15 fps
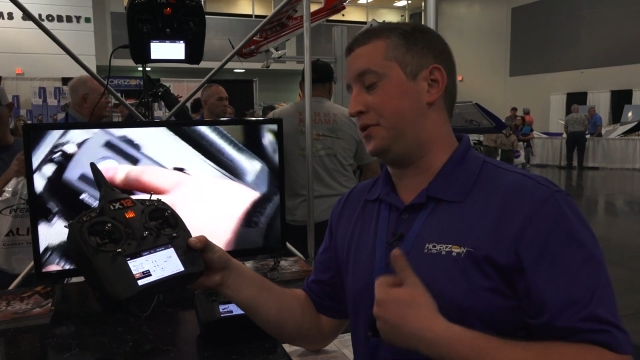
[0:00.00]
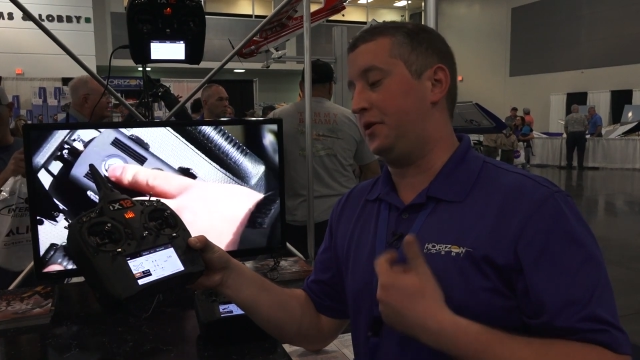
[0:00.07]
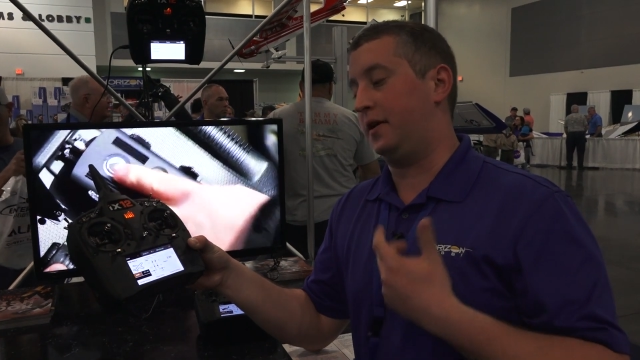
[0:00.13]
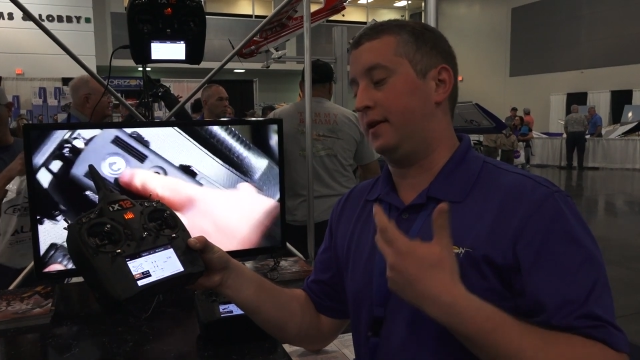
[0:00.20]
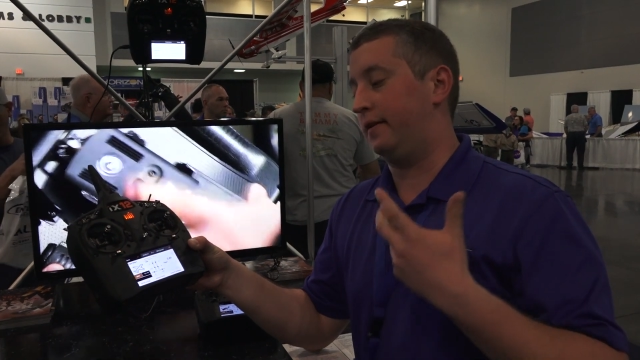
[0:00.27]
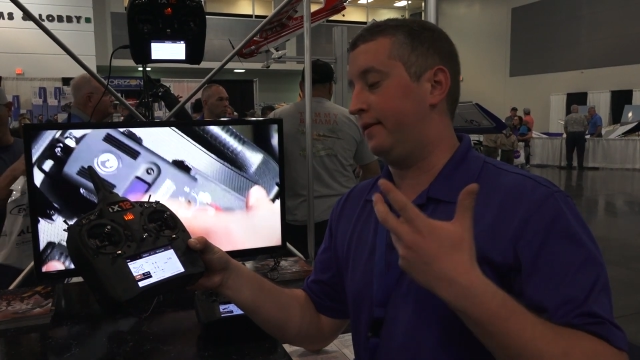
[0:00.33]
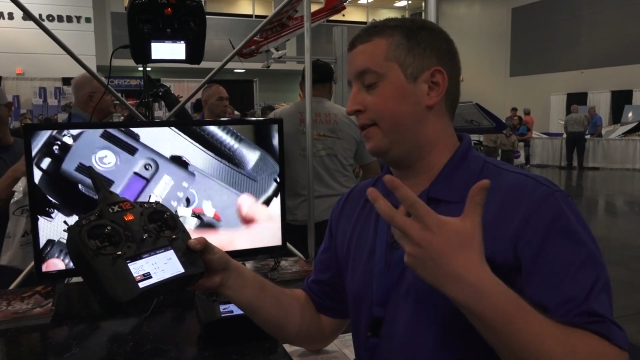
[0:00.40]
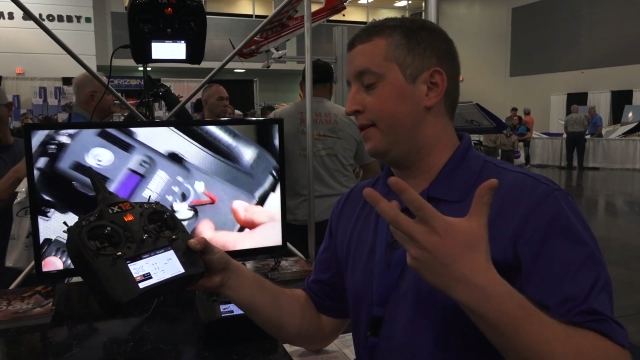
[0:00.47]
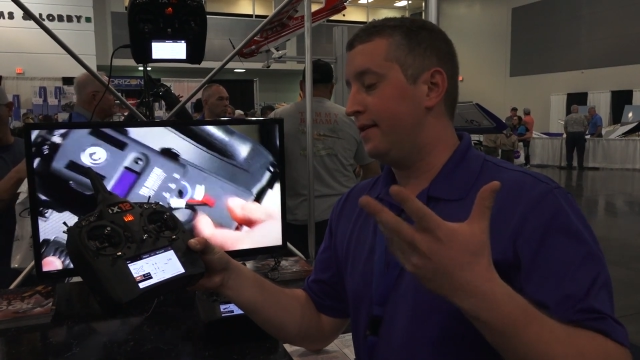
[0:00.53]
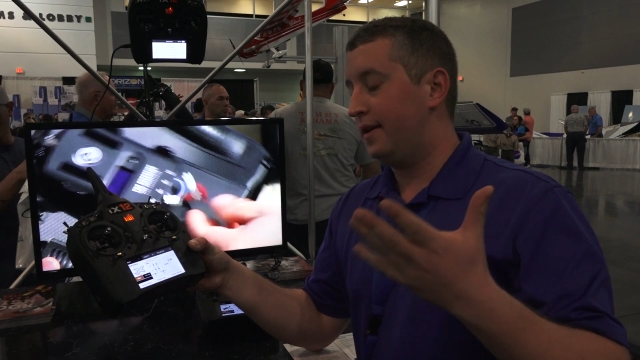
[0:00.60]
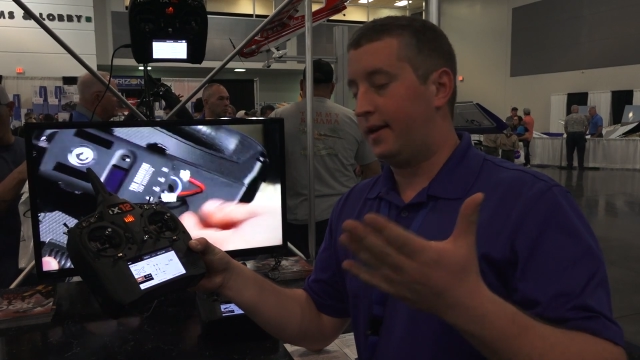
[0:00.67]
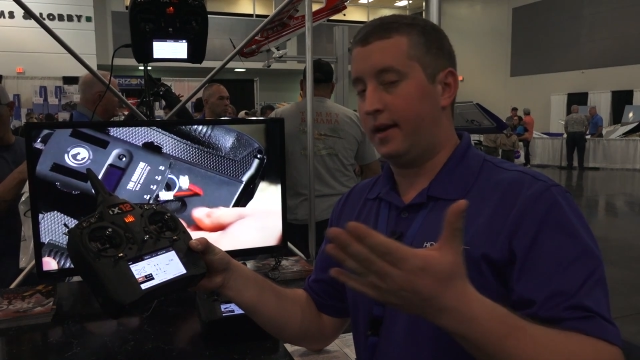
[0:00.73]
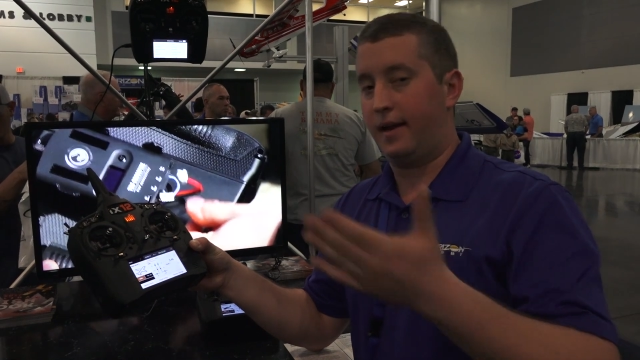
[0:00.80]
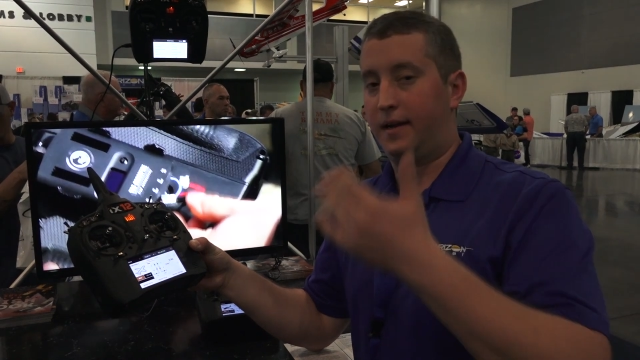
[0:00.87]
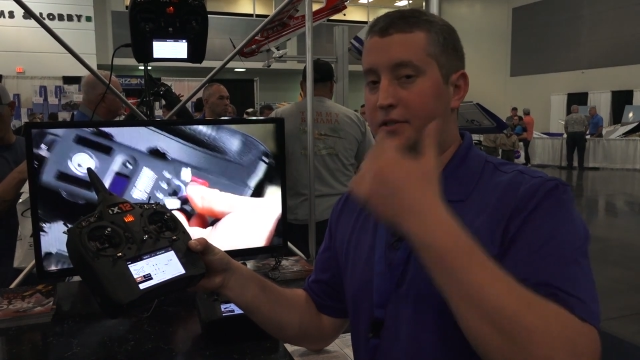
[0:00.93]
You can
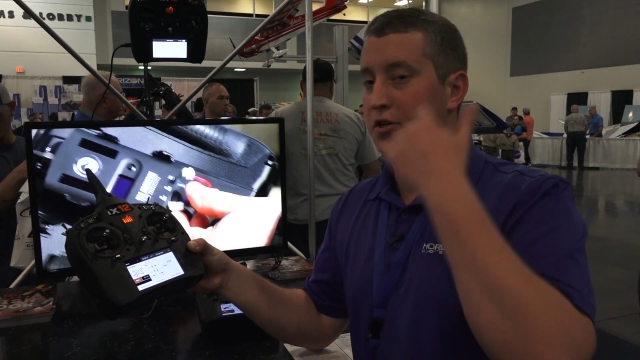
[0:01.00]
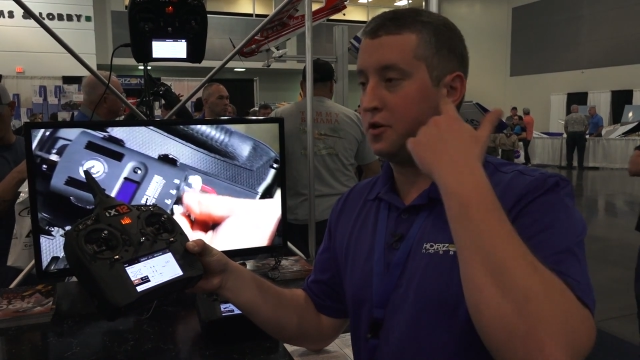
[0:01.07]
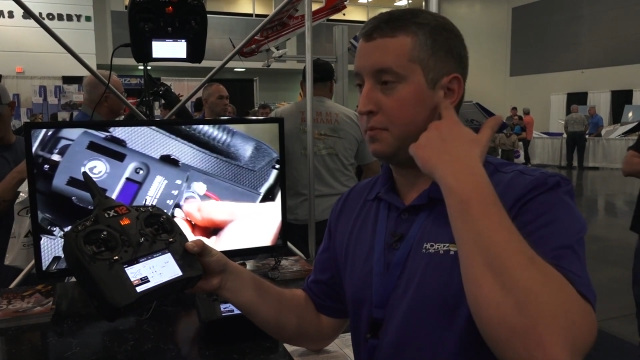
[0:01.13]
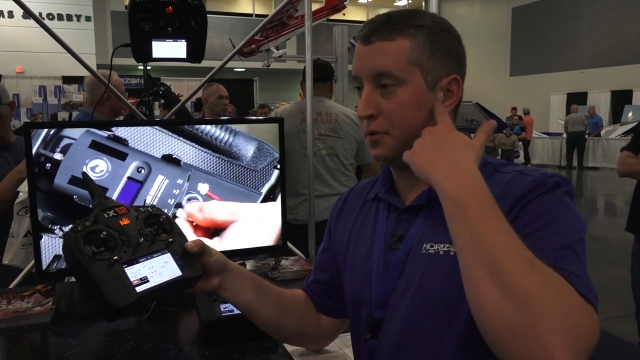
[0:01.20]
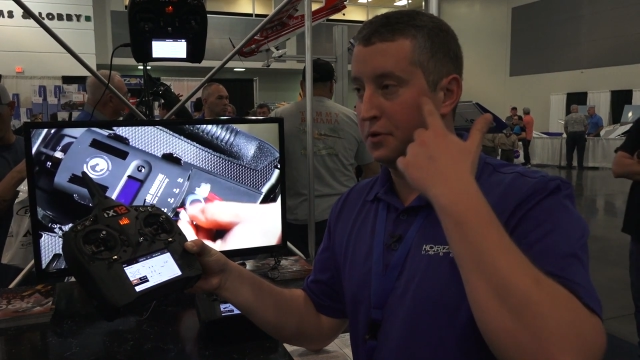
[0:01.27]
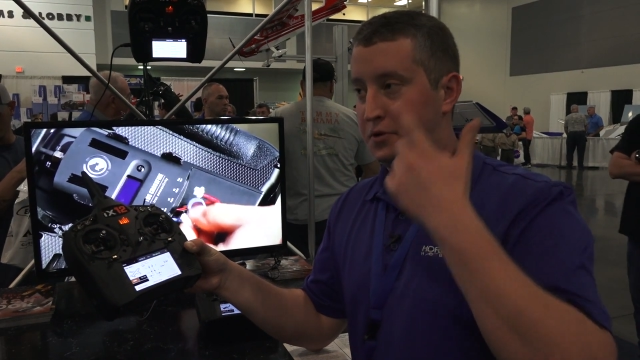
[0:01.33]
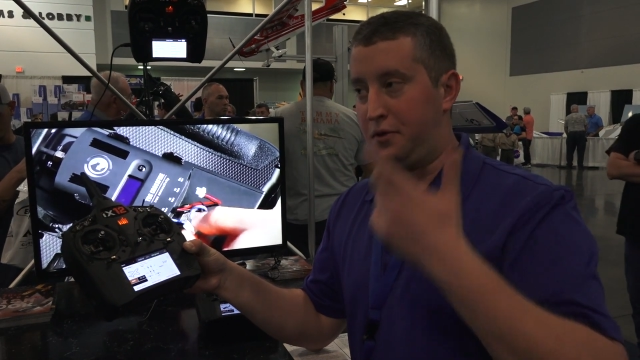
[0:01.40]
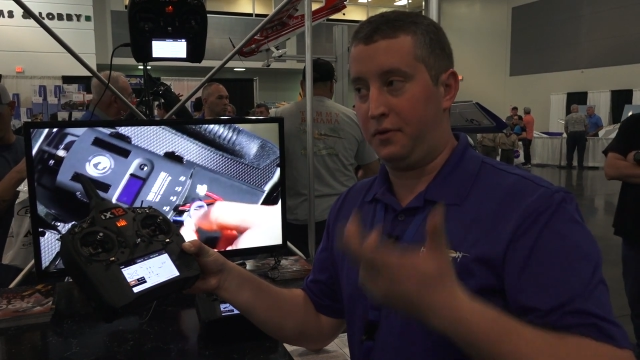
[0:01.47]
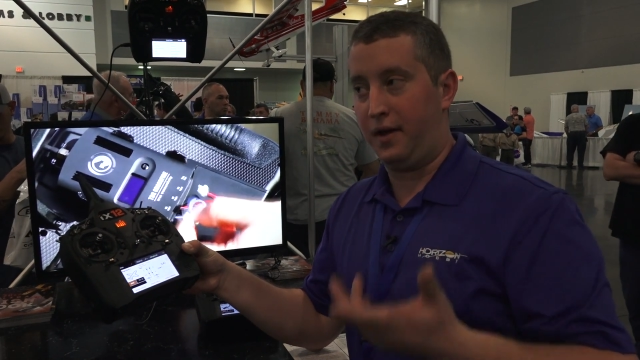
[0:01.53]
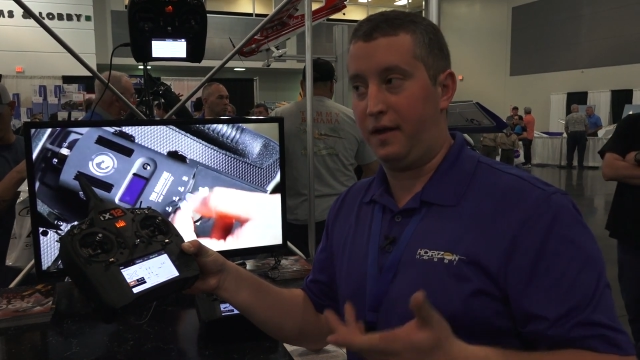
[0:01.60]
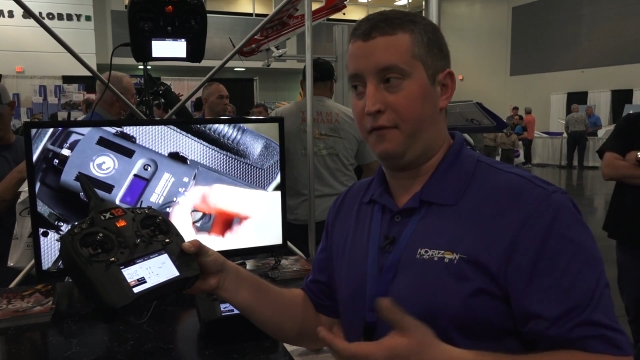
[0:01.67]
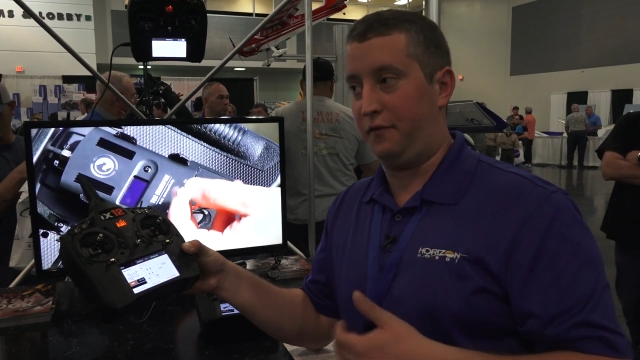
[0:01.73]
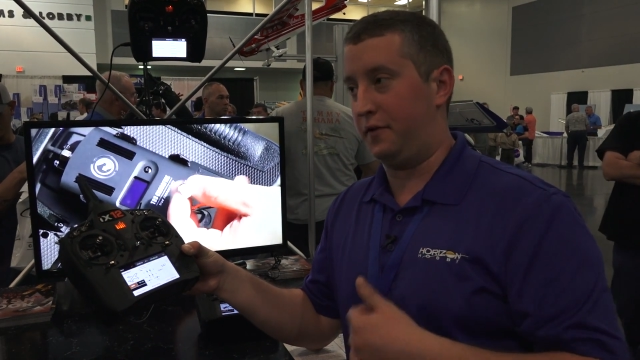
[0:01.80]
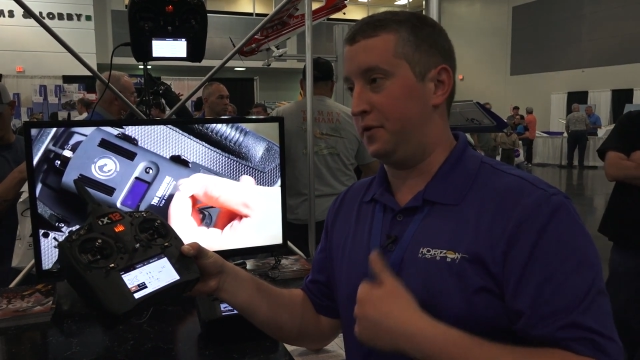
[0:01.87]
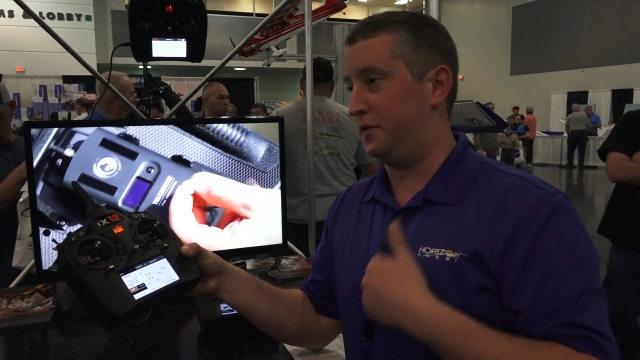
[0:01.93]
connect to your Bluetooth
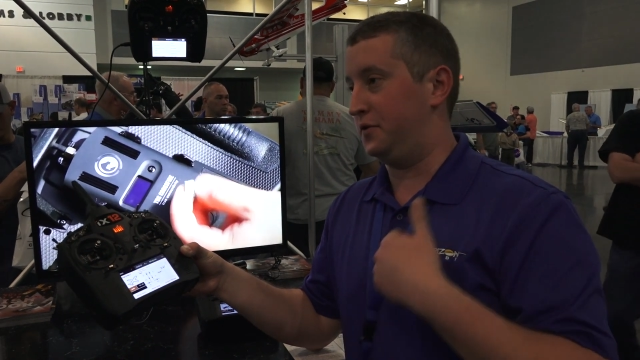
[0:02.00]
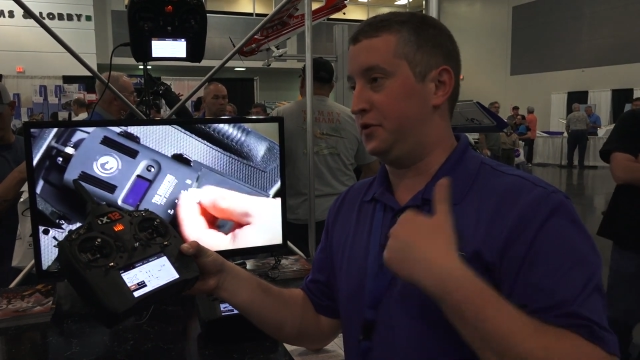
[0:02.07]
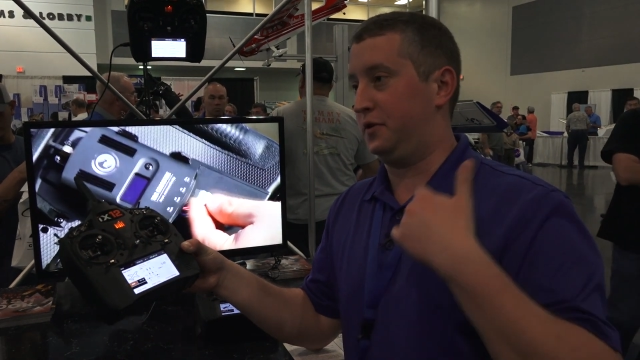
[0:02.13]
headphones.